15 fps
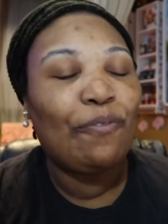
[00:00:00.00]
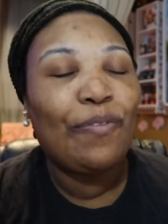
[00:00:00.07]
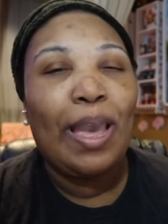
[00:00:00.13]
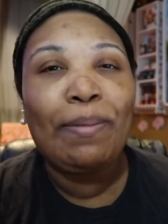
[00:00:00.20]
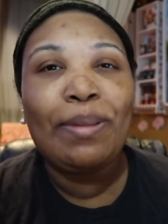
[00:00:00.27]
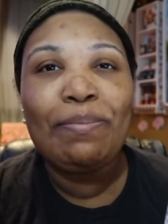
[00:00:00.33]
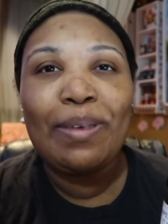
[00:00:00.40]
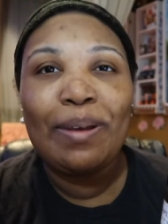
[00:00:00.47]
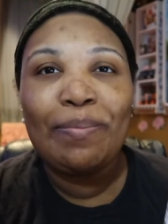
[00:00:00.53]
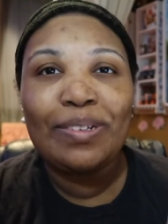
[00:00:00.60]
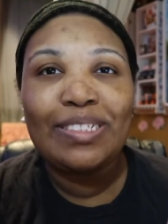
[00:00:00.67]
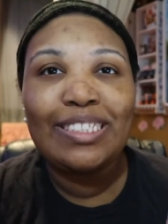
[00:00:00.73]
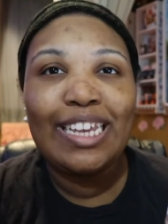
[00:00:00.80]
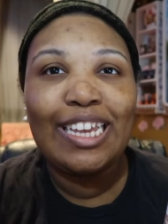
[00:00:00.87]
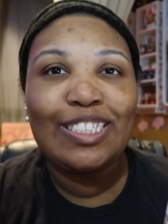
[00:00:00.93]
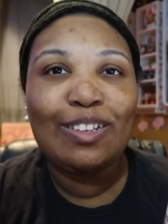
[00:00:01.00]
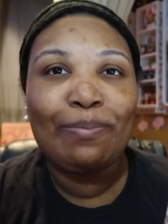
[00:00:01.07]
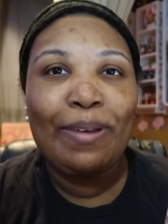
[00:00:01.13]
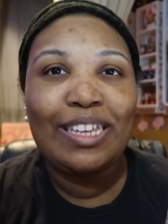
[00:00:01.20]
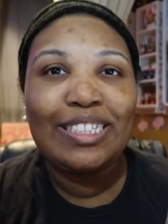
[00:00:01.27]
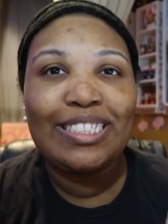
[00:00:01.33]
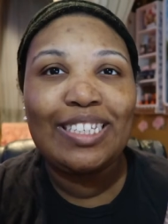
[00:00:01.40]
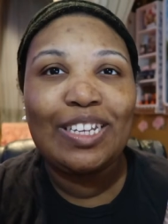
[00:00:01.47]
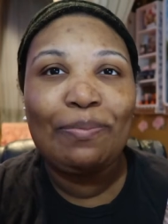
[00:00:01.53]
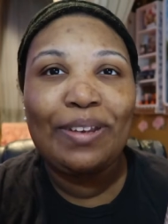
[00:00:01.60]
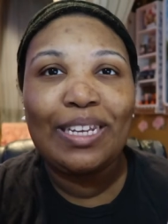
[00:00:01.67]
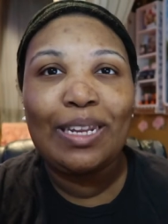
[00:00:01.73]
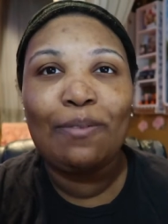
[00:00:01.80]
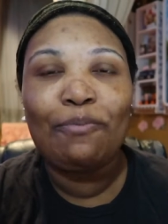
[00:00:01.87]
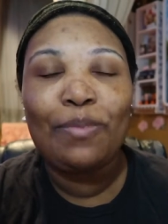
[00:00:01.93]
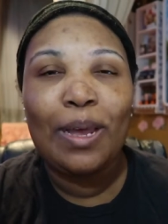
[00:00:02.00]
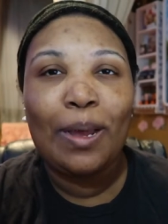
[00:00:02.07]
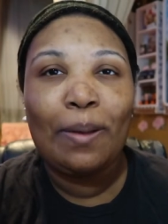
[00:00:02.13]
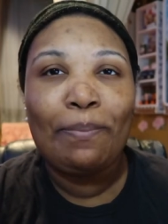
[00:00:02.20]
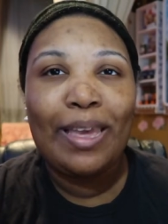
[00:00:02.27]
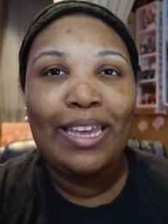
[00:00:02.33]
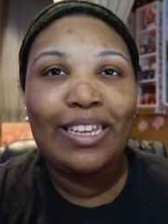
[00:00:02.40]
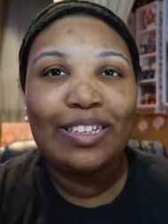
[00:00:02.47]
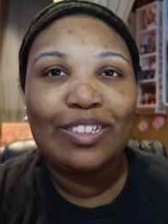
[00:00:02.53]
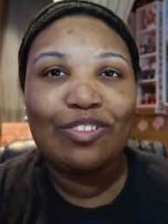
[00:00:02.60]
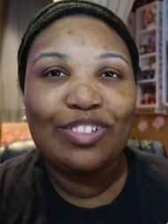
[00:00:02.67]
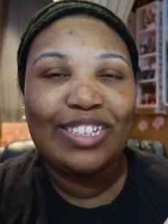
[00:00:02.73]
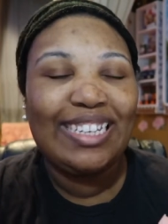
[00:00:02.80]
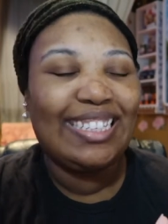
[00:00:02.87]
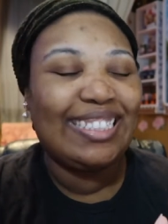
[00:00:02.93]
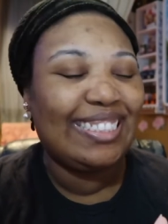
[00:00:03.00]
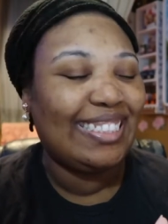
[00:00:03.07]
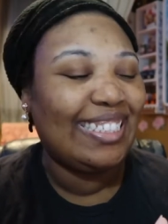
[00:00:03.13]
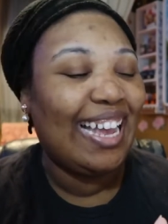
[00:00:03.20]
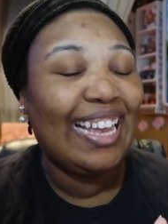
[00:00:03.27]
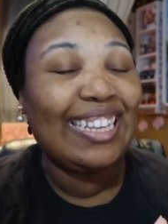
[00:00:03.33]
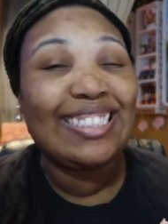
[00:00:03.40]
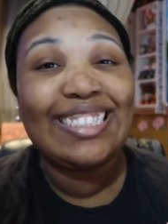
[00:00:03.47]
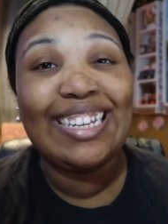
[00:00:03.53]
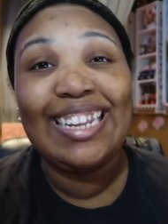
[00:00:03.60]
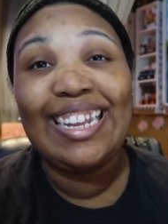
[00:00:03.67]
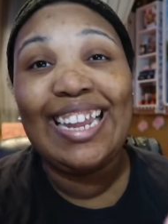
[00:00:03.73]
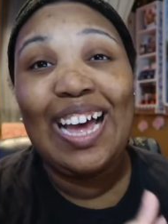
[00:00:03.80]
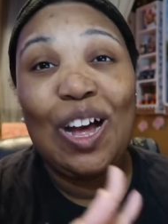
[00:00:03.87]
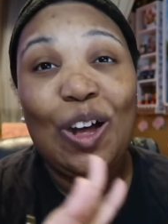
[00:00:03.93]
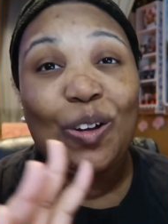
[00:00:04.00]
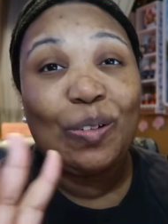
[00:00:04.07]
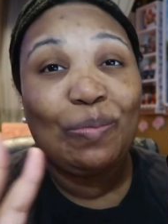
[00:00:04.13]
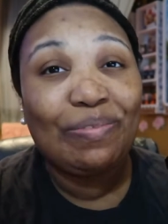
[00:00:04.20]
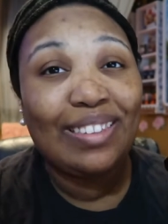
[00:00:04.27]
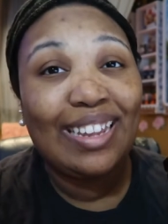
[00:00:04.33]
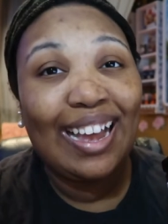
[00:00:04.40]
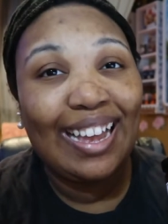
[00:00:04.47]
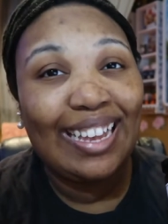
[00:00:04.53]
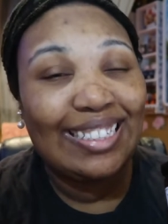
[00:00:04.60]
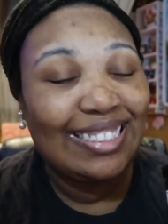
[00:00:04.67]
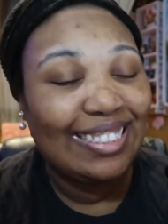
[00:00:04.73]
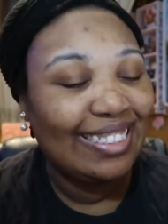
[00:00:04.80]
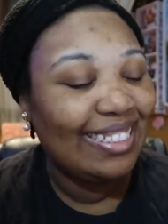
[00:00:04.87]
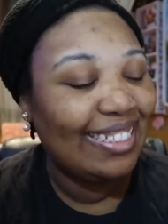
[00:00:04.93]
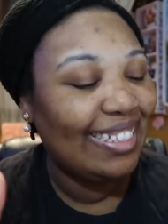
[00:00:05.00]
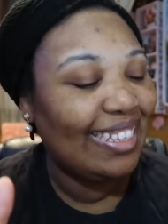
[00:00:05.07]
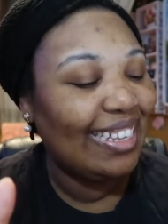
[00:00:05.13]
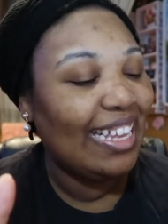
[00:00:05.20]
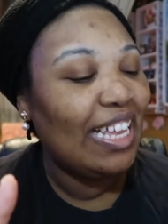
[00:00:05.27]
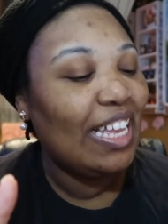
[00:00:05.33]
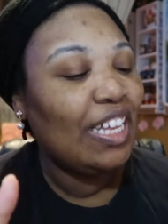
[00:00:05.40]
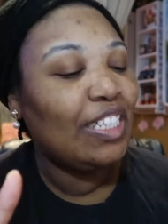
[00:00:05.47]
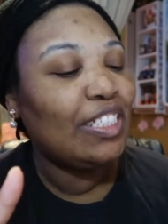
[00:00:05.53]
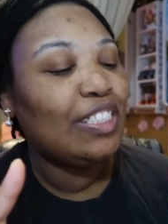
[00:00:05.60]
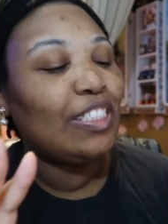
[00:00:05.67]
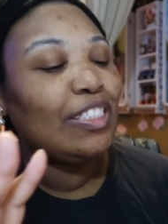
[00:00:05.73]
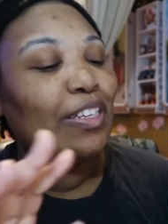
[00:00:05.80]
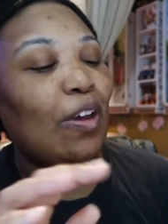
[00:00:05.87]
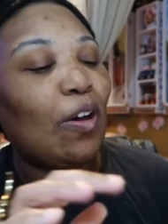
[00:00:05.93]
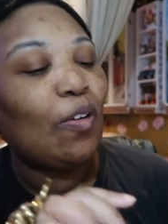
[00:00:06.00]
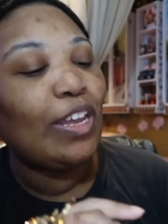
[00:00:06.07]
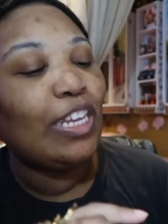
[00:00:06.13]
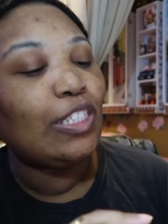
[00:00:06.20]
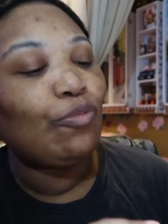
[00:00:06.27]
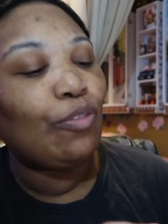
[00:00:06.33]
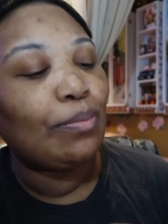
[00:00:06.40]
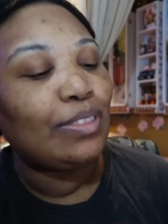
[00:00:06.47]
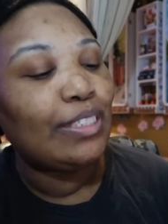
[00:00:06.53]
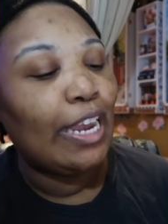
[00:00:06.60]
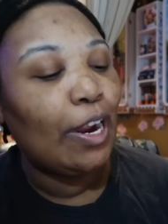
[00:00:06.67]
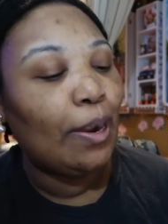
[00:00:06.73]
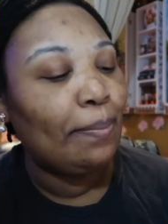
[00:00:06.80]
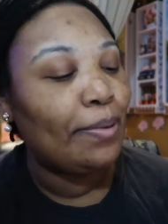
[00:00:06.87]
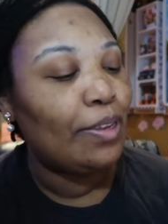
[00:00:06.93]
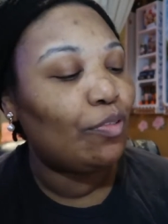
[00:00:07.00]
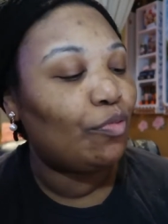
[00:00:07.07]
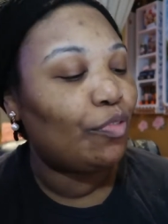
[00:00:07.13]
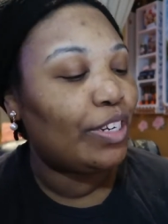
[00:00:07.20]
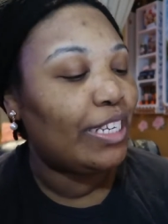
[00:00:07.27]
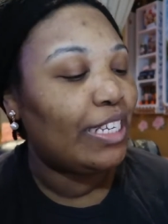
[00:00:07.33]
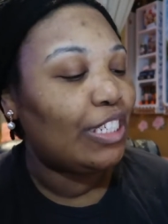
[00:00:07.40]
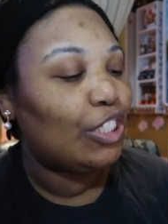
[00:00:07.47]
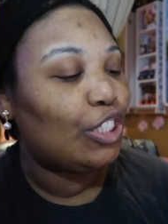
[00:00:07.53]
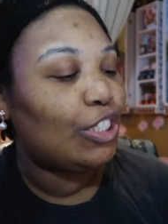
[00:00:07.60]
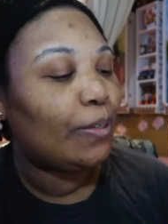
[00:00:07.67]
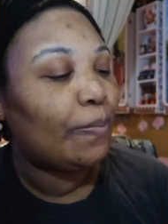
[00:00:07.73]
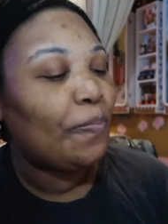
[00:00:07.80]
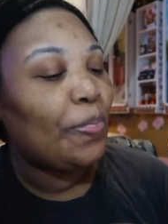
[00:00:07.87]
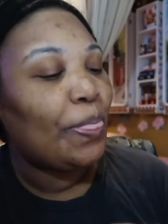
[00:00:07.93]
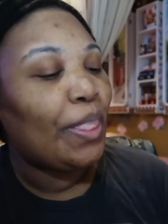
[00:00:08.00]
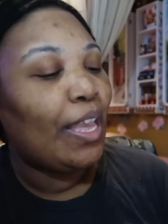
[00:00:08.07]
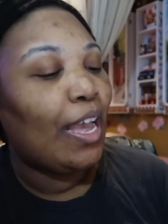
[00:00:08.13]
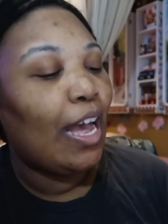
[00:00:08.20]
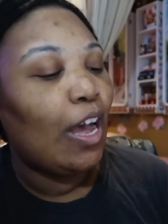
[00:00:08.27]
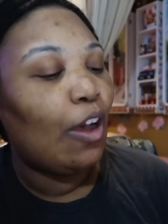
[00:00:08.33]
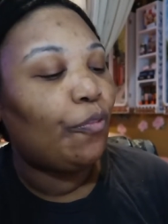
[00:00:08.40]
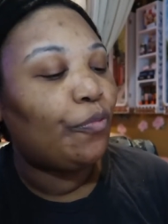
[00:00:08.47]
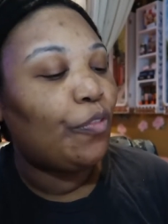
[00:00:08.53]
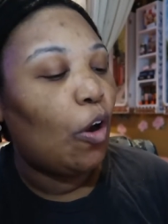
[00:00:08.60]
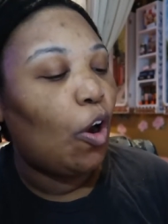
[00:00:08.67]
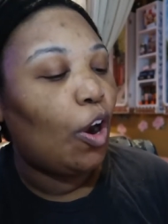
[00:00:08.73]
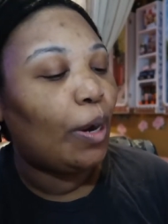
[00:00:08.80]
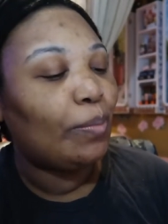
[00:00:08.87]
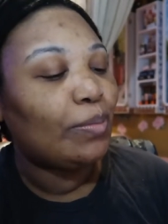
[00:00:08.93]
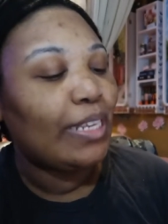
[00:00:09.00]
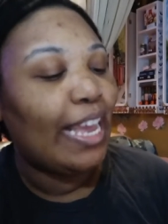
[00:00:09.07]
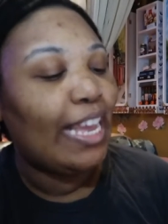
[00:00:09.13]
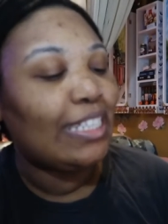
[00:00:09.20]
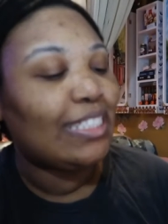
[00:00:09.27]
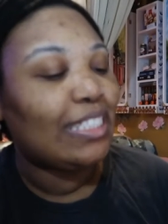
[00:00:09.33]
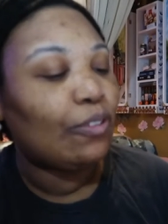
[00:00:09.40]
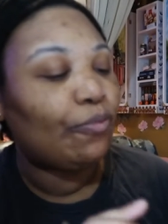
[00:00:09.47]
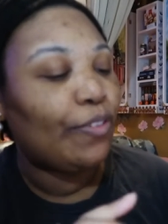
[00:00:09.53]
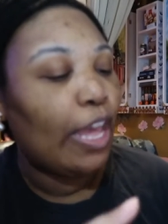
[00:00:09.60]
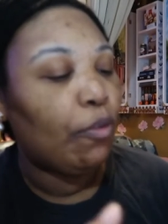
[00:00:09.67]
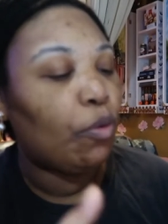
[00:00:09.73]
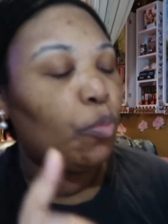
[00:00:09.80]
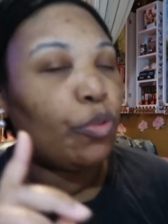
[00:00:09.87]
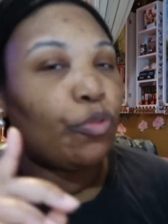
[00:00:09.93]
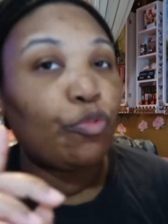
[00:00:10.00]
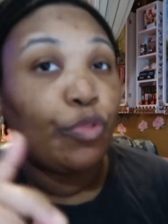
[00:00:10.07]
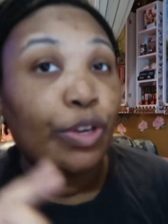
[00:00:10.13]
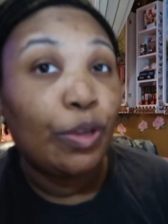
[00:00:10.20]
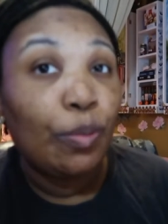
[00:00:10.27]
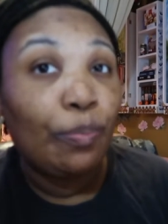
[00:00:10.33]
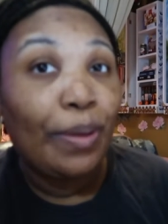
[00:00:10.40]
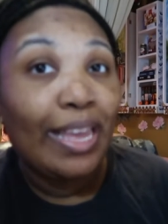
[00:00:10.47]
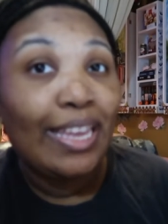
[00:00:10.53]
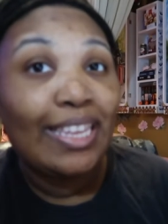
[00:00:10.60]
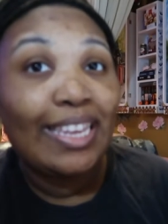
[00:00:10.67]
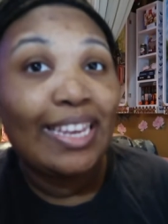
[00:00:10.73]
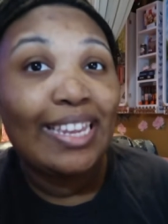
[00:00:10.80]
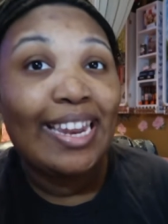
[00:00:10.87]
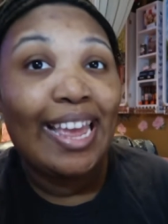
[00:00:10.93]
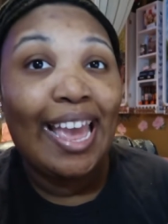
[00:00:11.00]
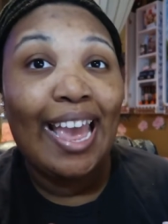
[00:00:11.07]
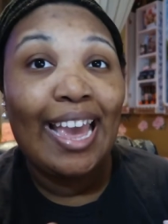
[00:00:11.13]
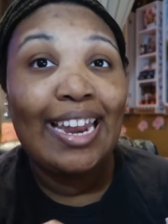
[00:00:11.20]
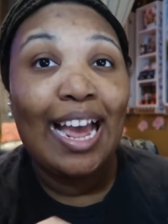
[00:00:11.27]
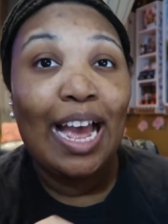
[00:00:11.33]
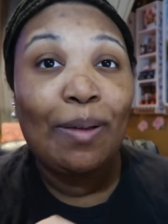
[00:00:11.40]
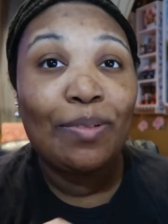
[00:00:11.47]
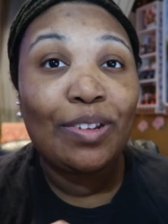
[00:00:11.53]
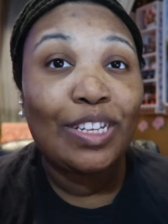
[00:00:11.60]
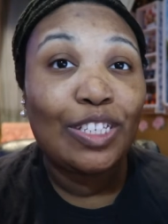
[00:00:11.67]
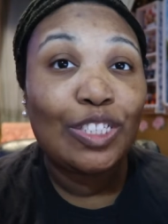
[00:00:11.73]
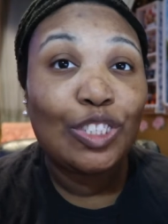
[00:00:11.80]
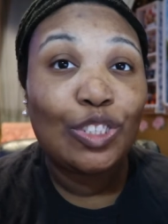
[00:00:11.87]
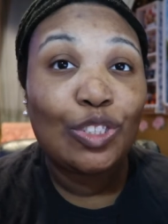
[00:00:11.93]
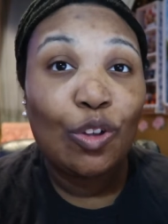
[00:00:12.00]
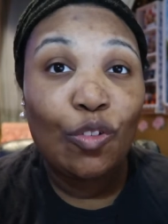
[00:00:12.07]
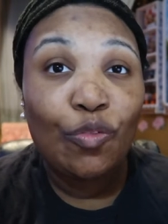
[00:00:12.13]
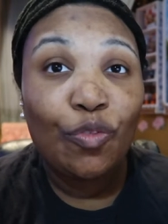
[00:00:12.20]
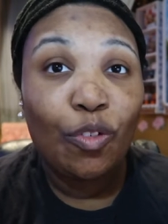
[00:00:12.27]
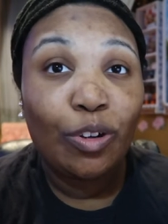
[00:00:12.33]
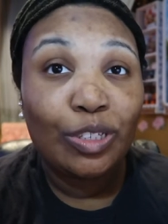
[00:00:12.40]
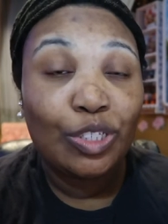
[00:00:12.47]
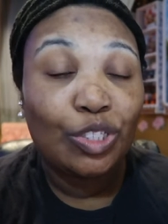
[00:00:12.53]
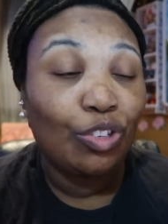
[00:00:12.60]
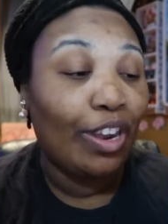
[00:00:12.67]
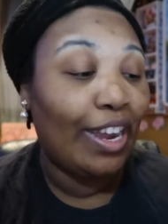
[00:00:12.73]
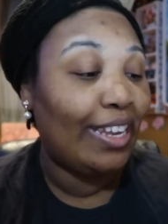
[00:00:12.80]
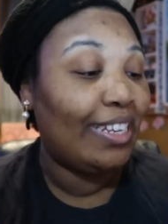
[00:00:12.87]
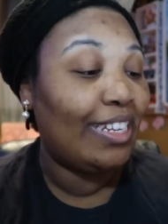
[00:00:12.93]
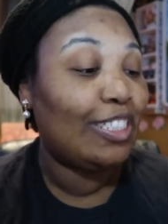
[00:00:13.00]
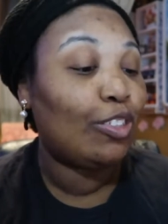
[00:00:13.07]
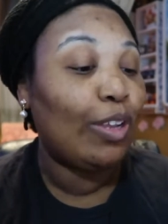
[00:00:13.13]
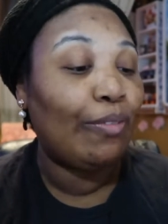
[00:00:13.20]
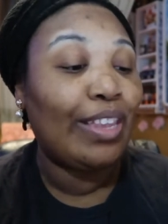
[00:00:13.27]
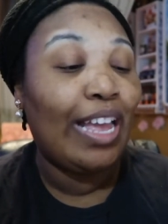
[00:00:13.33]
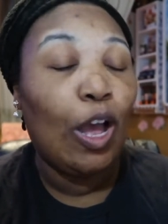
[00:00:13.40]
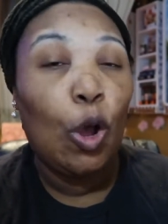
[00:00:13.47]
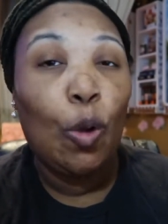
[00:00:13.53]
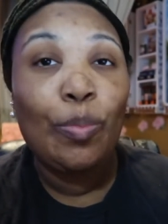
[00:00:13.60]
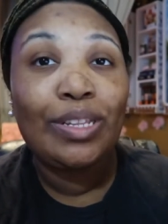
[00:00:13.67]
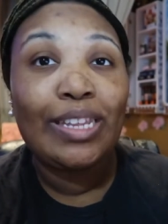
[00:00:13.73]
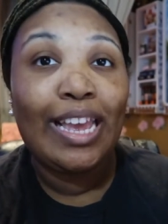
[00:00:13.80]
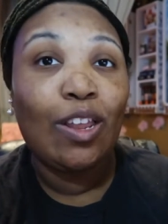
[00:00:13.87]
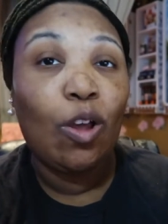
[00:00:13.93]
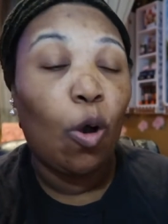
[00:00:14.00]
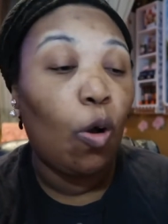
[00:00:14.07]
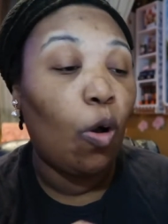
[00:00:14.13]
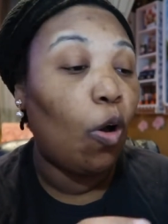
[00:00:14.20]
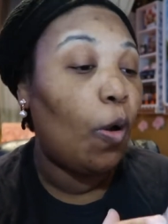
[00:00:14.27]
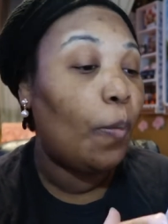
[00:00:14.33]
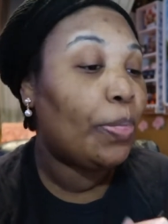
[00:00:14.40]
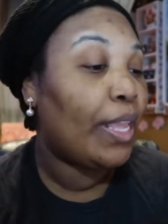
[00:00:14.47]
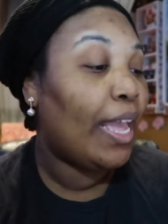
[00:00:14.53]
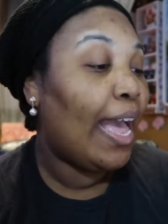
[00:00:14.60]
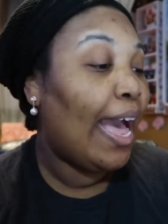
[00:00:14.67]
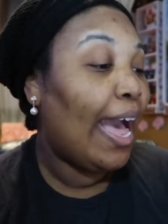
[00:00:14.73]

family member said, so basically you're picking up bacon grease. I said, I hope not. So it's from Terrapin Ridge Farms, and it says flavored with real bacon, and I'm looking so forward to trying this. So I've not opened that at all.